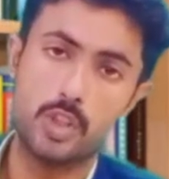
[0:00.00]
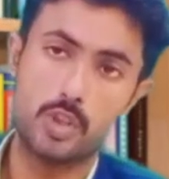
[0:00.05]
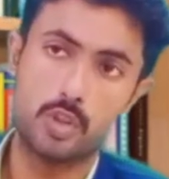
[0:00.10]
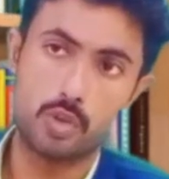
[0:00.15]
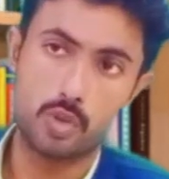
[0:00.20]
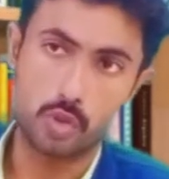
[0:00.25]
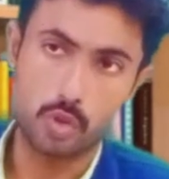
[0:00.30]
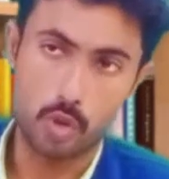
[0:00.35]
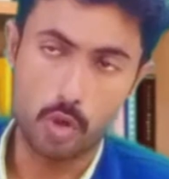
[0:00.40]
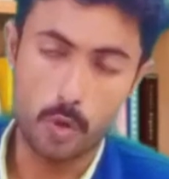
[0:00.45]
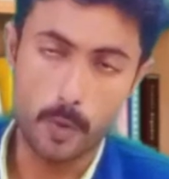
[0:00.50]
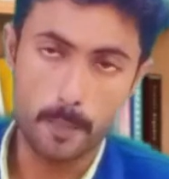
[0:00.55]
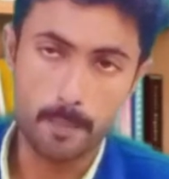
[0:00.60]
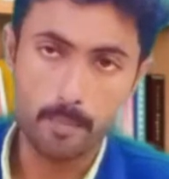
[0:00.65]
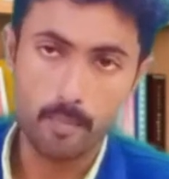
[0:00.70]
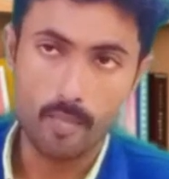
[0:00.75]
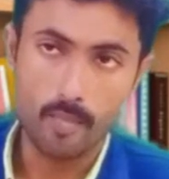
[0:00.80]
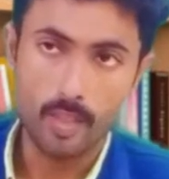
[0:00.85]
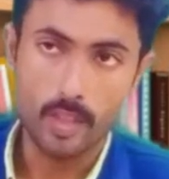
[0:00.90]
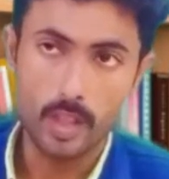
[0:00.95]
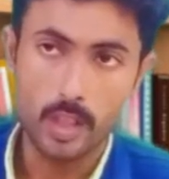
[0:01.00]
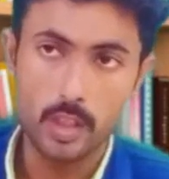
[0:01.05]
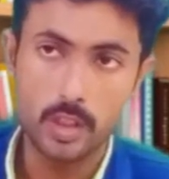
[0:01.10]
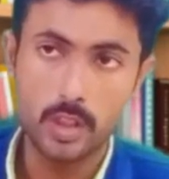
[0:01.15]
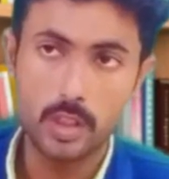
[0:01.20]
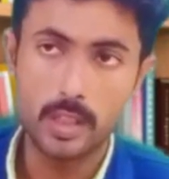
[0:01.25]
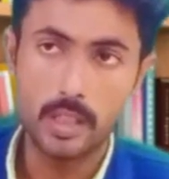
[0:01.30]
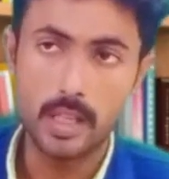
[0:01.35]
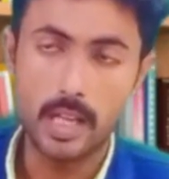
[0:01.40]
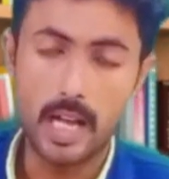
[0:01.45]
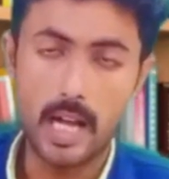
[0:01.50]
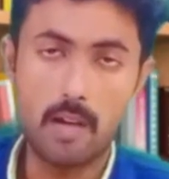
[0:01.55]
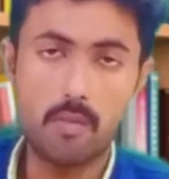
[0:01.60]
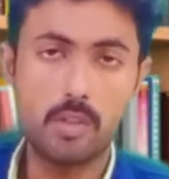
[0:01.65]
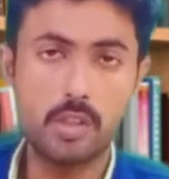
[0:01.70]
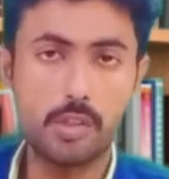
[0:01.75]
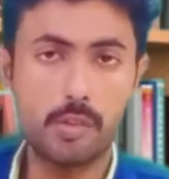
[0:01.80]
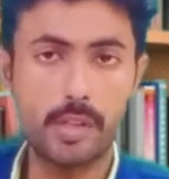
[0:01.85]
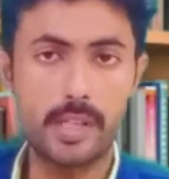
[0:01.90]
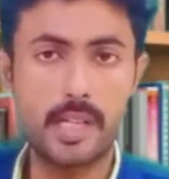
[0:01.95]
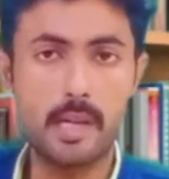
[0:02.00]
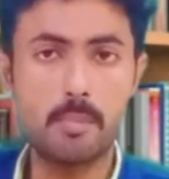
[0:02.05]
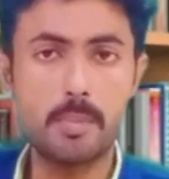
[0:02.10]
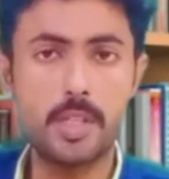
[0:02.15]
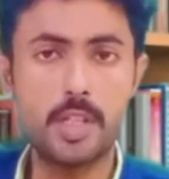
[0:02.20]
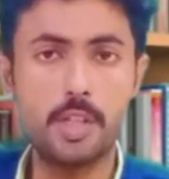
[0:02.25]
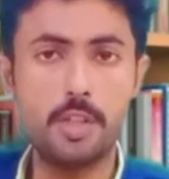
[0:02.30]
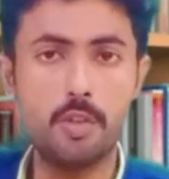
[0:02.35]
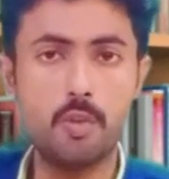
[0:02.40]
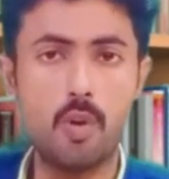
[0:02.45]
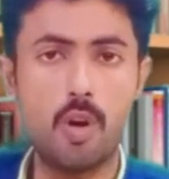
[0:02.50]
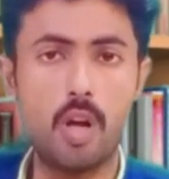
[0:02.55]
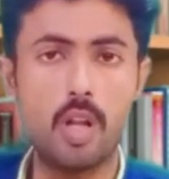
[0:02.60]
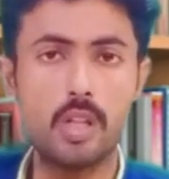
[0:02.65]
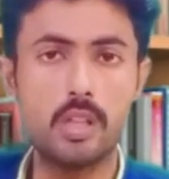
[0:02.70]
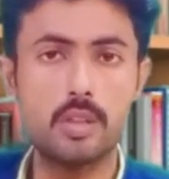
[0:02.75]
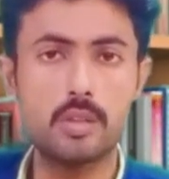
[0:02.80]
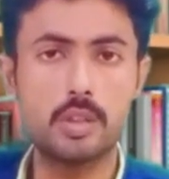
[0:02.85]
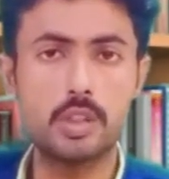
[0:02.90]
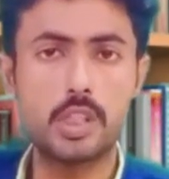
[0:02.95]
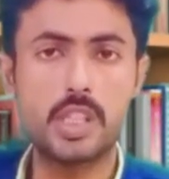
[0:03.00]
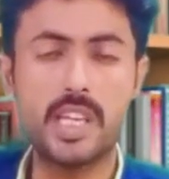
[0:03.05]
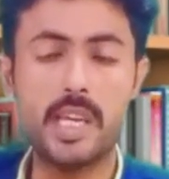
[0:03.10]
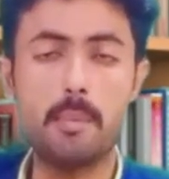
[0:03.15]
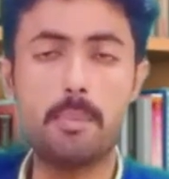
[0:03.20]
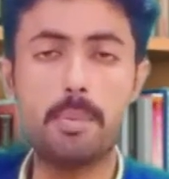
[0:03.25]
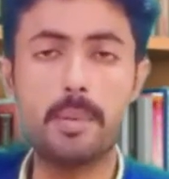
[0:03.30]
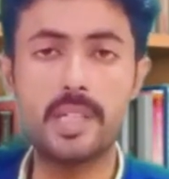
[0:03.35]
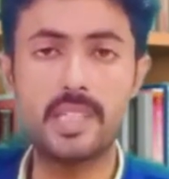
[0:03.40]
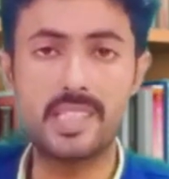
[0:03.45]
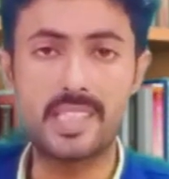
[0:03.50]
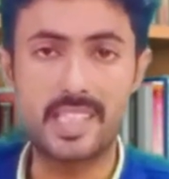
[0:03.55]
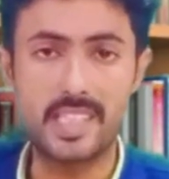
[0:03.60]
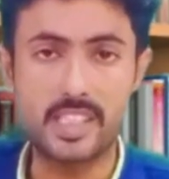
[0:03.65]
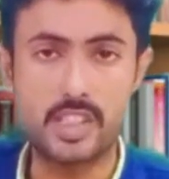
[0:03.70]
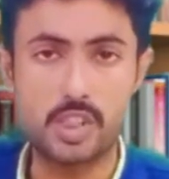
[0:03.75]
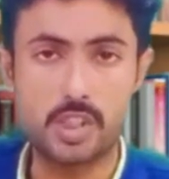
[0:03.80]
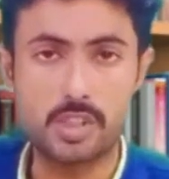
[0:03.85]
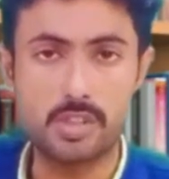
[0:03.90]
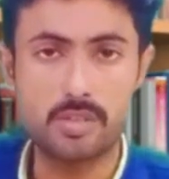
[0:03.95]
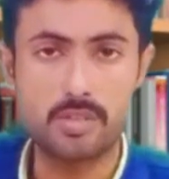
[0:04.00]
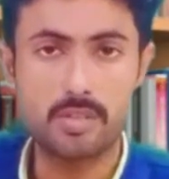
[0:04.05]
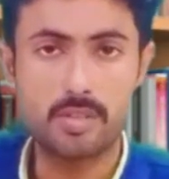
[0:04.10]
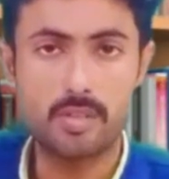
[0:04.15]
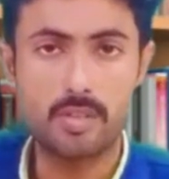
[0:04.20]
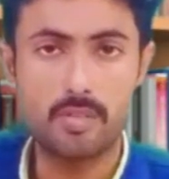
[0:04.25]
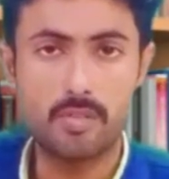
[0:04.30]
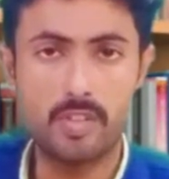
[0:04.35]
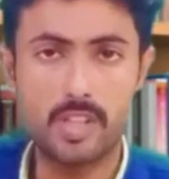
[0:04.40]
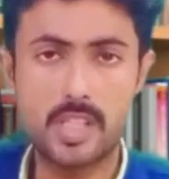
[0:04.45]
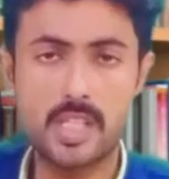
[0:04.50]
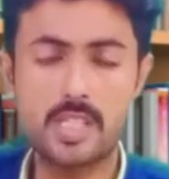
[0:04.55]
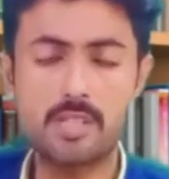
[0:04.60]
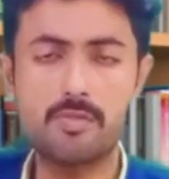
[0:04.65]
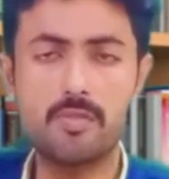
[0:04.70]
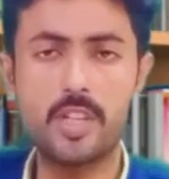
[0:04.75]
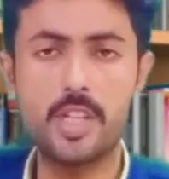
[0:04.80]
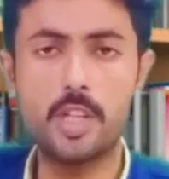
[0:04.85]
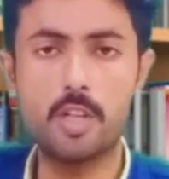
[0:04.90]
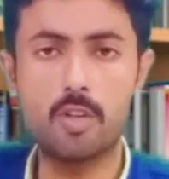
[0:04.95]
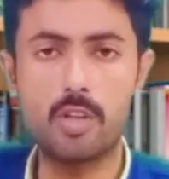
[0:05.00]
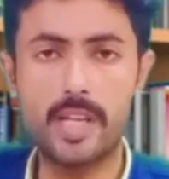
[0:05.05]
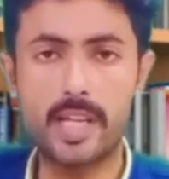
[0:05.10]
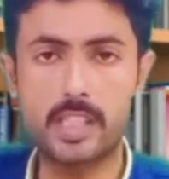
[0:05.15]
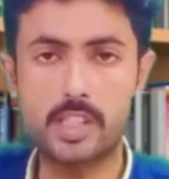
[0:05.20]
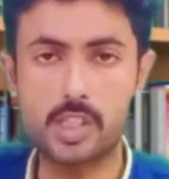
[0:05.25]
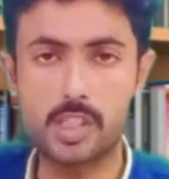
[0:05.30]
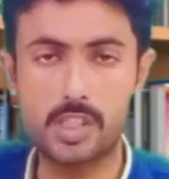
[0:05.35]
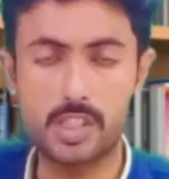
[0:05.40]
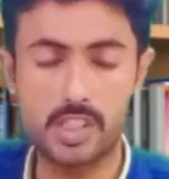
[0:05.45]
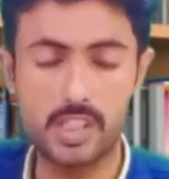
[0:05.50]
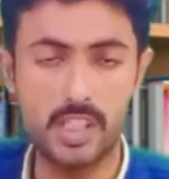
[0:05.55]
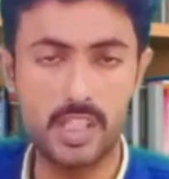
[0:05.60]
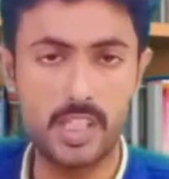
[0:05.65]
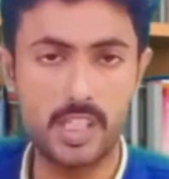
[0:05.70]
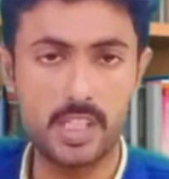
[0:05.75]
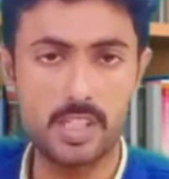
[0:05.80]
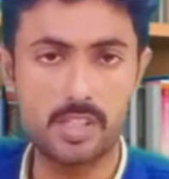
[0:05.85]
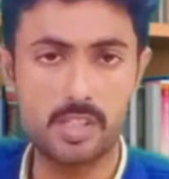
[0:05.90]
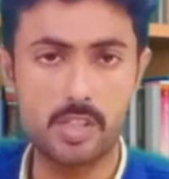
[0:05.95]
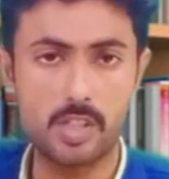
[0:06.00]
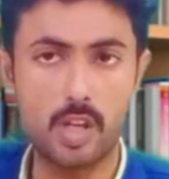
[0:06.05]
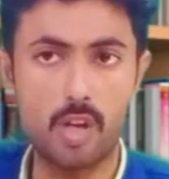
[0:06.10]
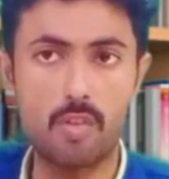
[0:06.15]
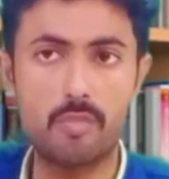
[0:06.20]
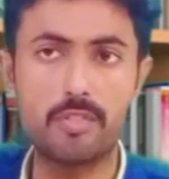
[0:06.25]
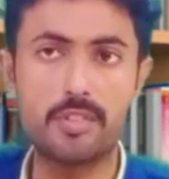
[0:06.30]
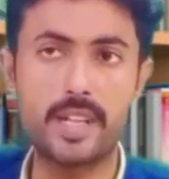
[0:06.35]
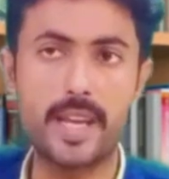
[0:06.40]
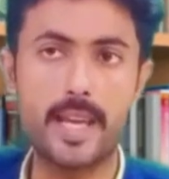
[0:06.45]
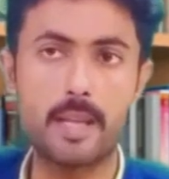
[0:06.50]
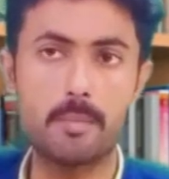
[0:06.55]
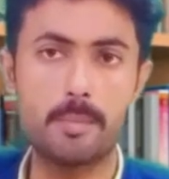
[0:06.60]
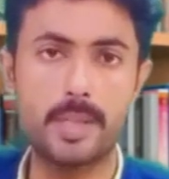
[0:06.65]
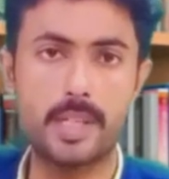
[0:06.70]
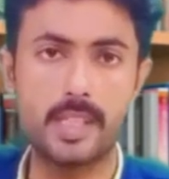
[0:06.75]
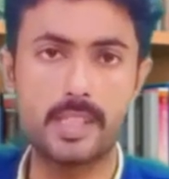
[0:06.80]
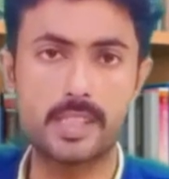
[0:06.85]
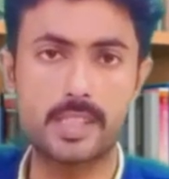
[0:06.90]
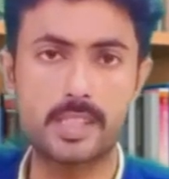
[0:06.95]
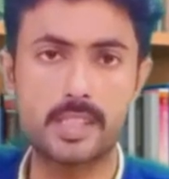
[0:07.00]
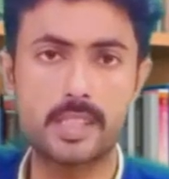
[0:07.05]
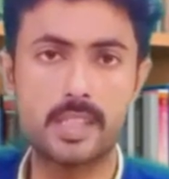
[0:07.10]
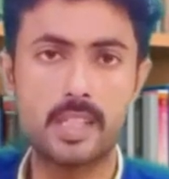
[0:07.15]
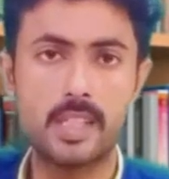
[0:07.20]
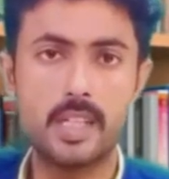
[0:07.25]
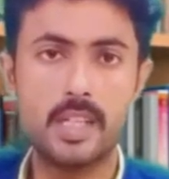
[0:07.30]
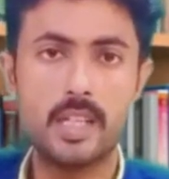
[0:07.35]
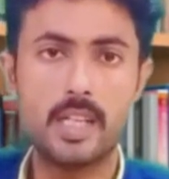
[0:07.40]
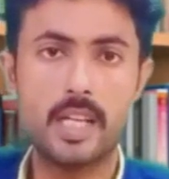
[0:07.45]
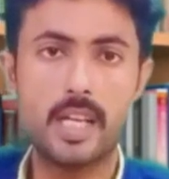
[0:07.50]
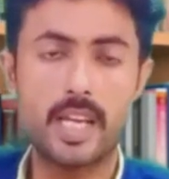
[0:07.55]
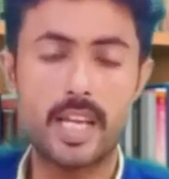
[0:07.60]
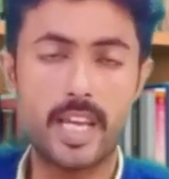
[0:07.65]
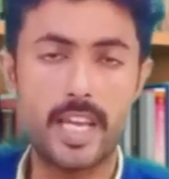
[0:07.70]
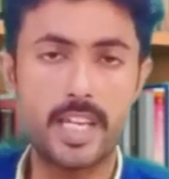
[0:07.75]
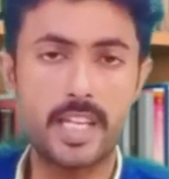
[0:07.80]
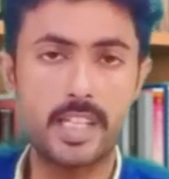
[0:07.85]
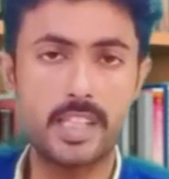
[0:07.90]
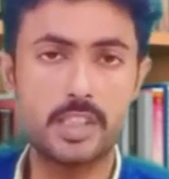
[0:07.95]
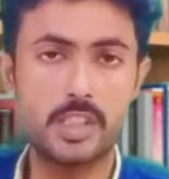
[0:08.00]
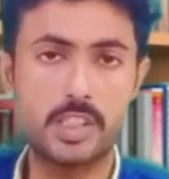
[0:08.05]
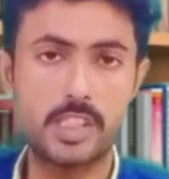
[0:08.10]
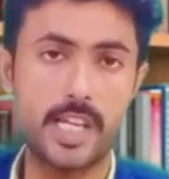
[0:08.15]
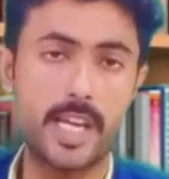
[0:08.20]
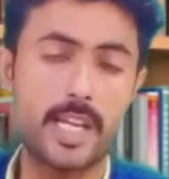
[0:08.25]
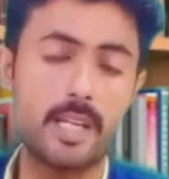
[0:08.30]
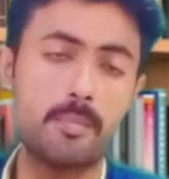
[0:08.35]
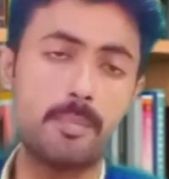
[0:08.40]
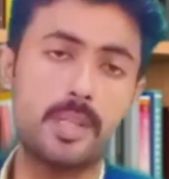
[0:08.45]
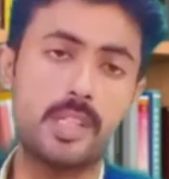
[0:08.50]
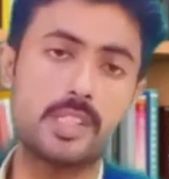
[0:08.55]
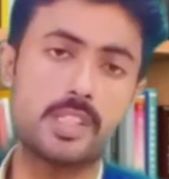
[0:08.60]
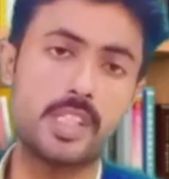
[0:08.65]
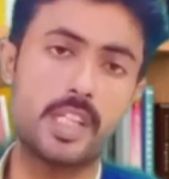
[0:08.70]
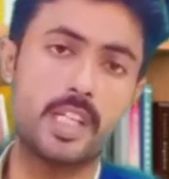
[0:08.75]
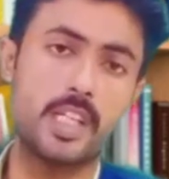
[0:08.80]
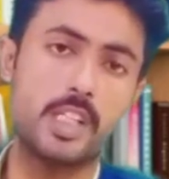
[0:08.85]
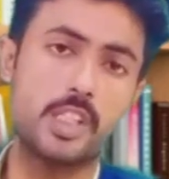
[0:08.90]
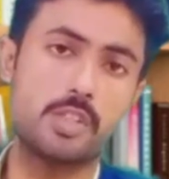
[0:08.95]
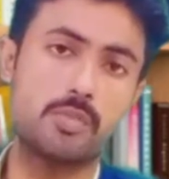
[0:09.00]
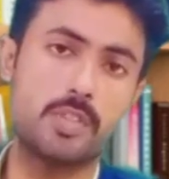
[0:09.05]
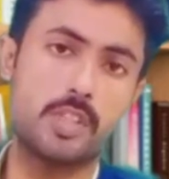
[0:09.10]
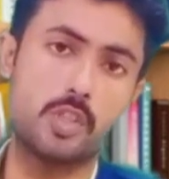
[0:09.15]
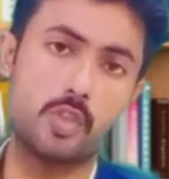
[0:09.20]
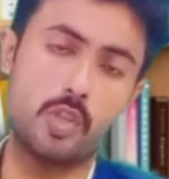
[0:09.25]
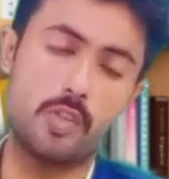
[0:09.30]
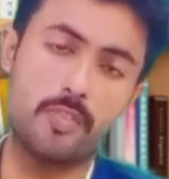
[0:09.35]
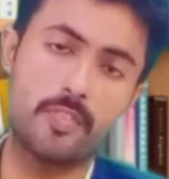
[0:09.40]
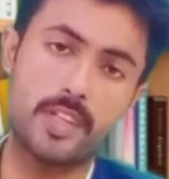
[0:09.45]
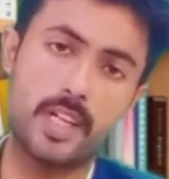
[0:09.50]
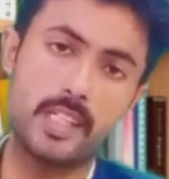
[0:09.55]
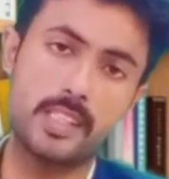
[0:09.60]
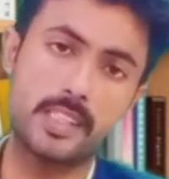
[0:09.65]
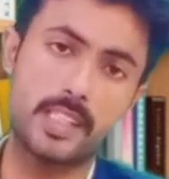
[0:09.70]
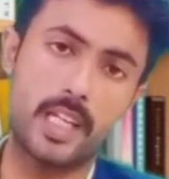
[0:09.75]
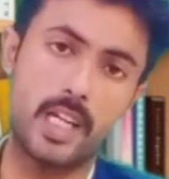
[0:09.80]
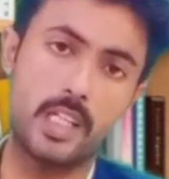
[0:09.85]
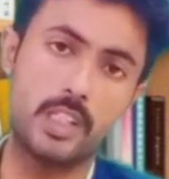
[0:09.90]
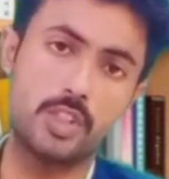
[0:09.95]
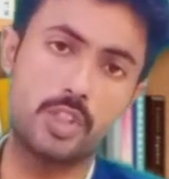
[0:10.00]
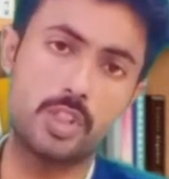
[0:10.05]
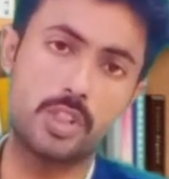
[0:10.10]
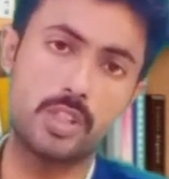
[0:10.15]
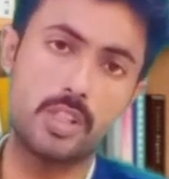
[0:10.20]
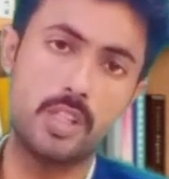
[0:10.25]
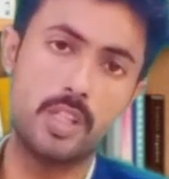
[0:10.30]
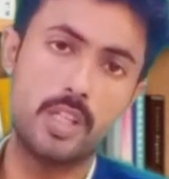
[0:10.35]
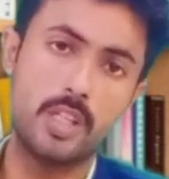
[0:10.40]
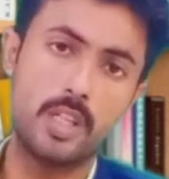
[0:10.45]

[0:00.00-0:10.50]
So I will recommend you all keep in touch with this video lecture series of 10 minutes in 10 minutes English with Zulfiqar Sianch